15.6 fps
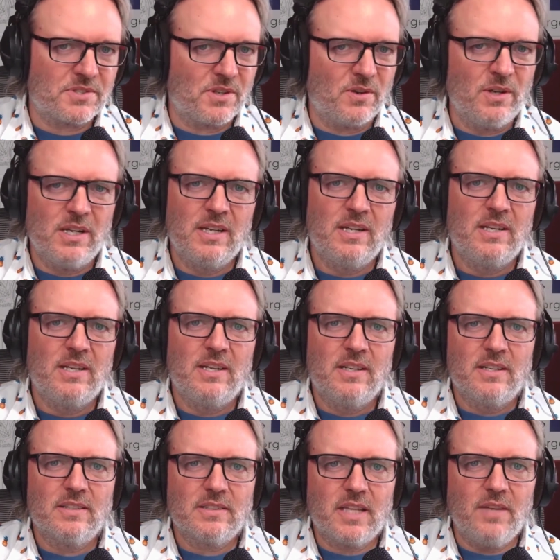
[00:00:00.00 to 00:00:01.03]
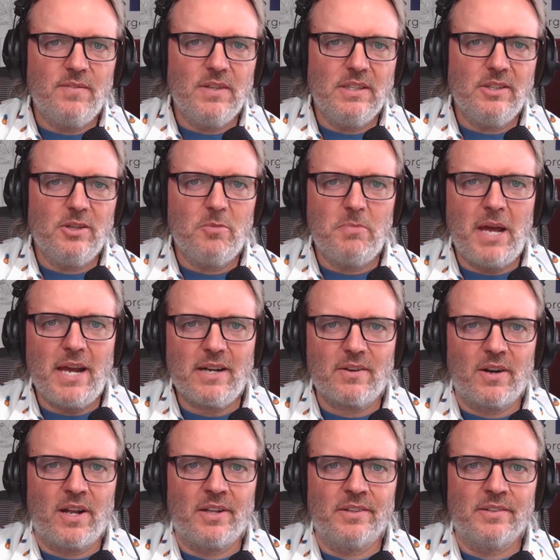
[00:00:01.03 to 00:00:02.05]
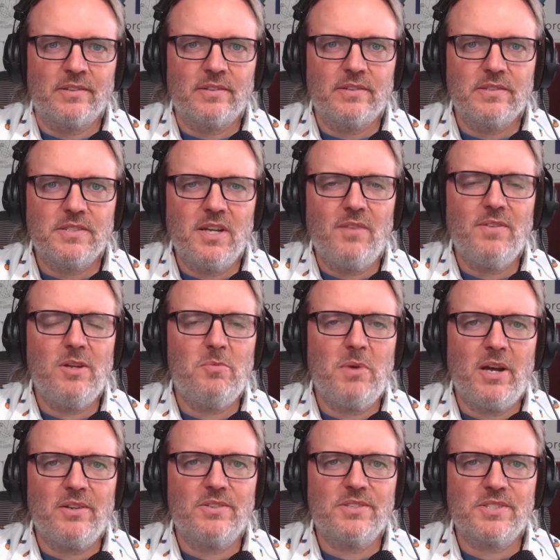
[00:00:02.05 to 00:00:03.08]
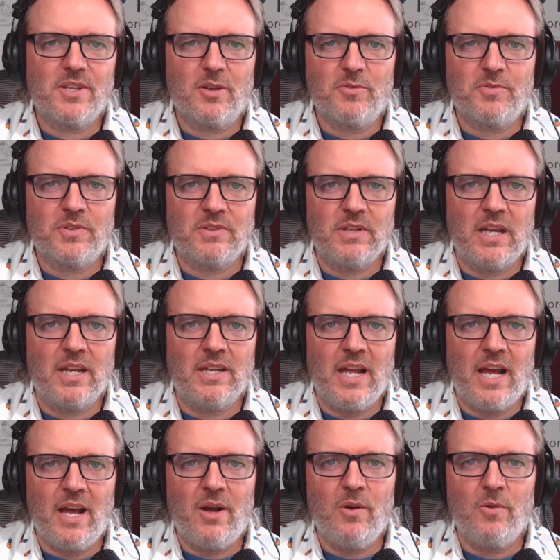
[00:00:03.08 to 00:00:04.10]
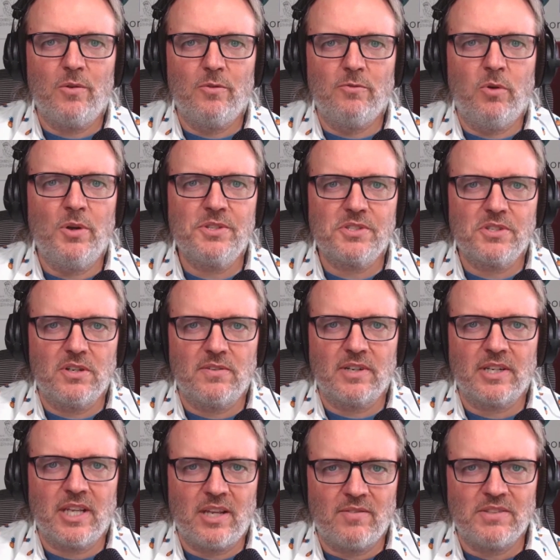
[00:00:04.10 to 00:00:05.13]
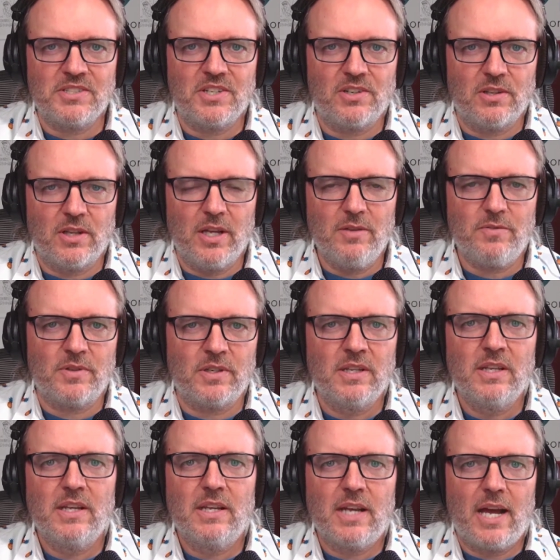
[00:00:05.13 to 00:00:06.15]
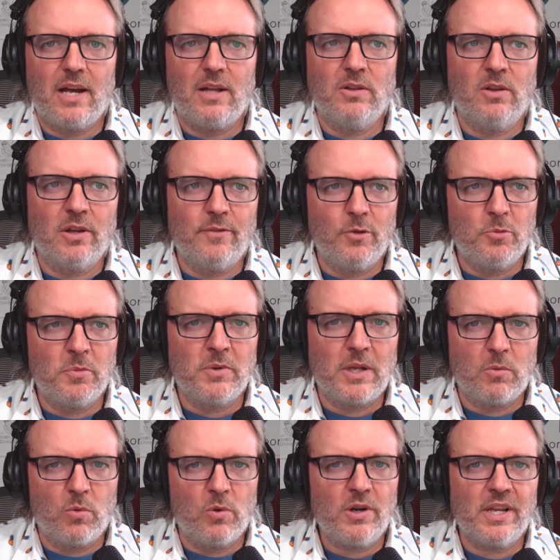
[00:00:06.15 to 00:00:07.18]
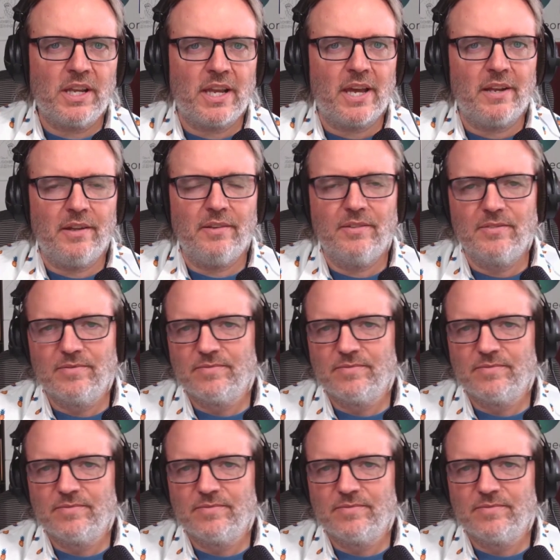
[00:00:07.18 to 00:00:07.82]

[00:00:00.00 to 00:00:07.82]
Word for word: So give me a little background. Tell me about yourself and, and how voiceover came into your life and how long have you been working at it?